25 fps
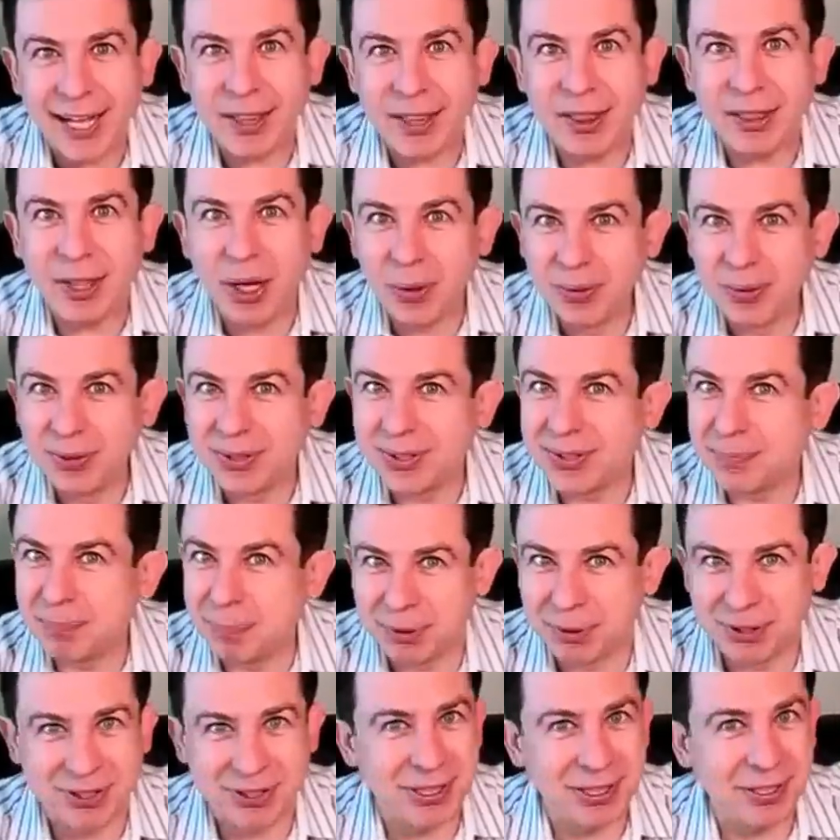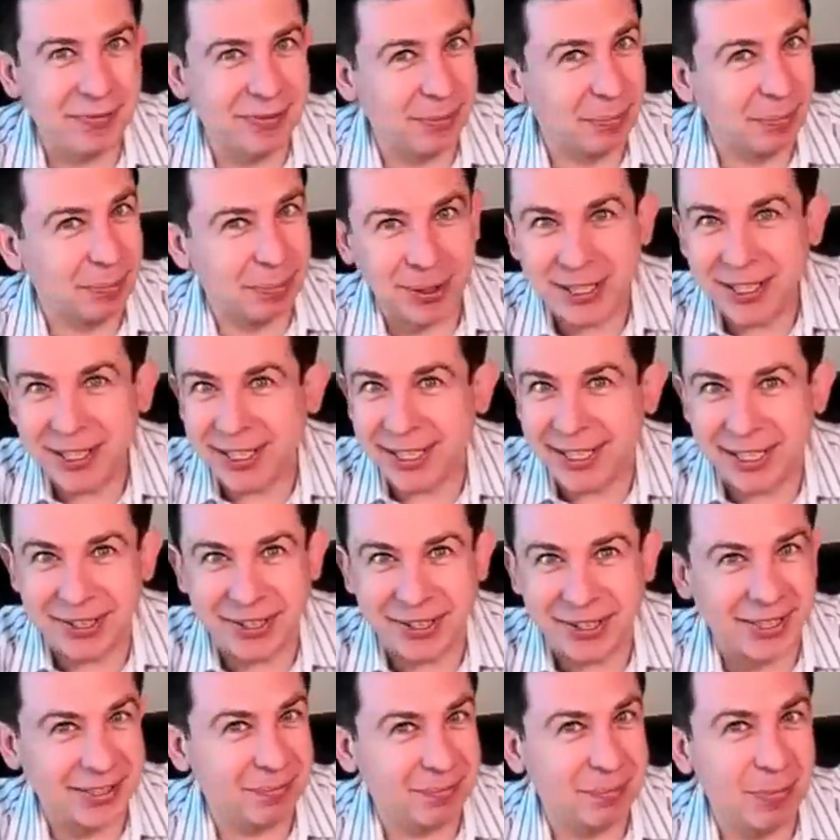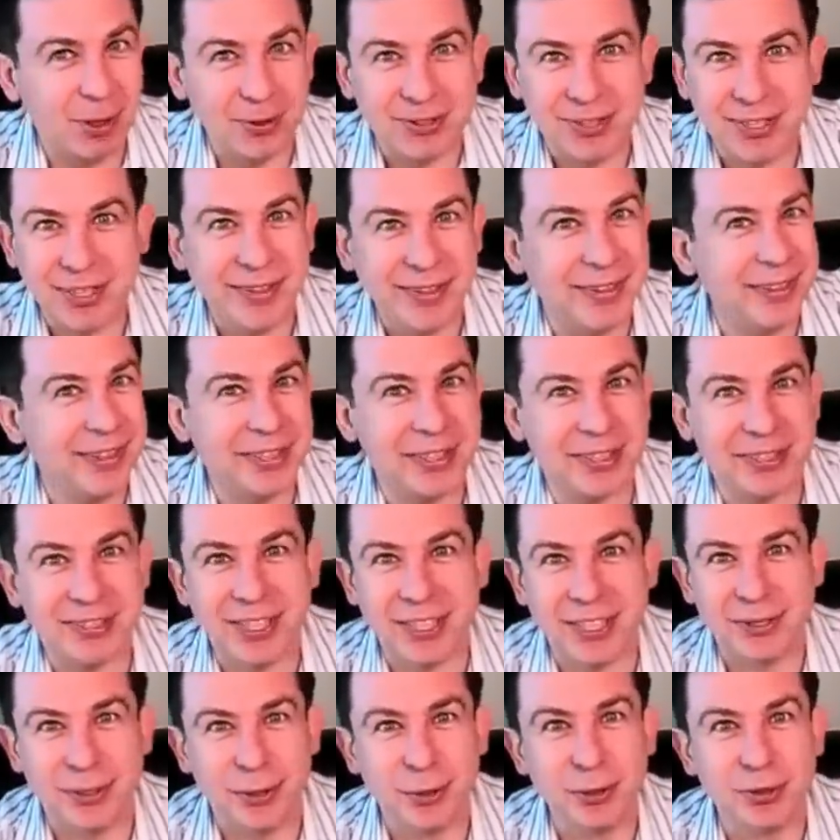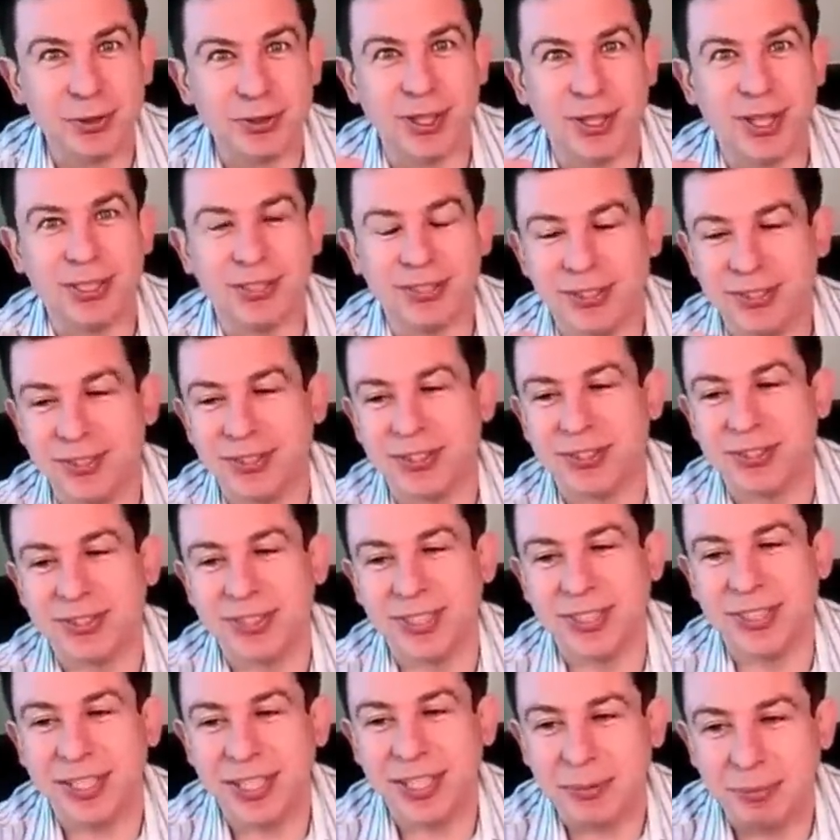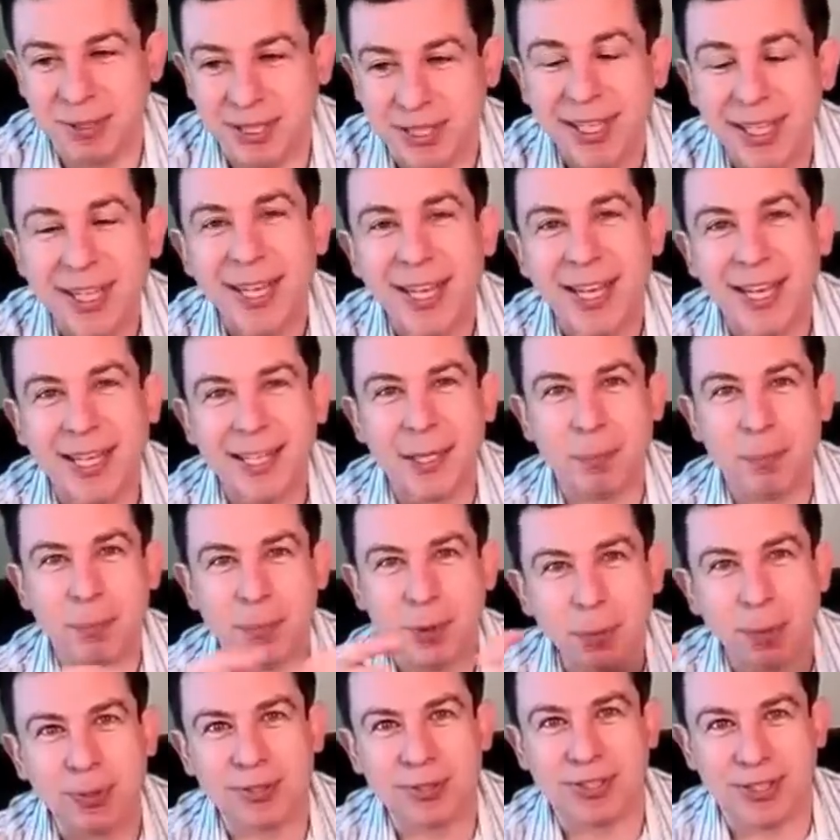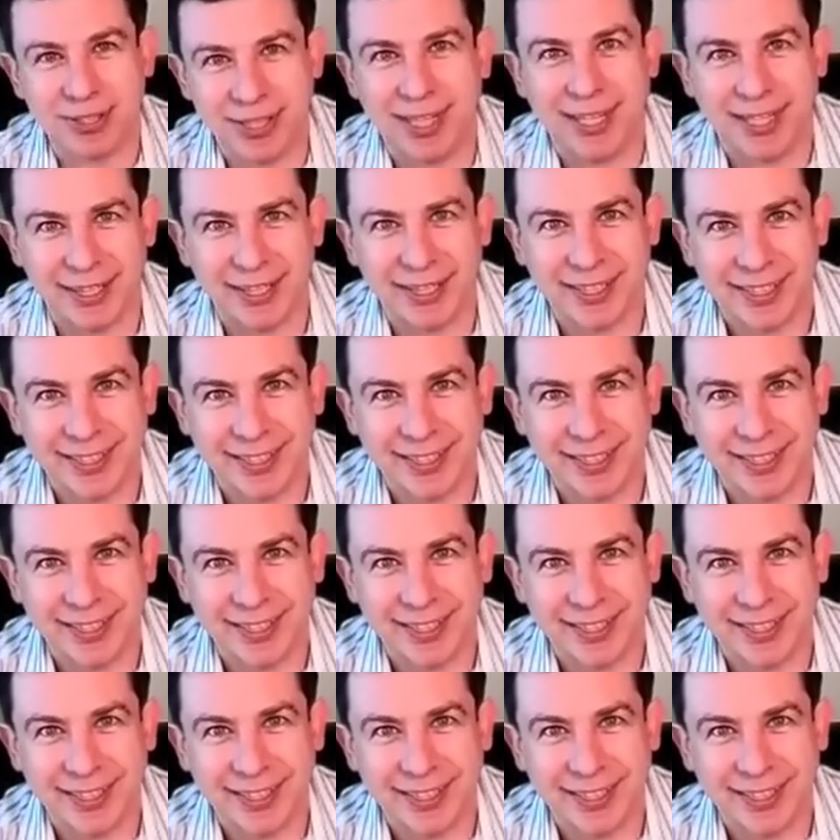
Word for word: don't perceive them blinking a lot. Mostly they're just like two saucers staring at me and their pupils are dilated.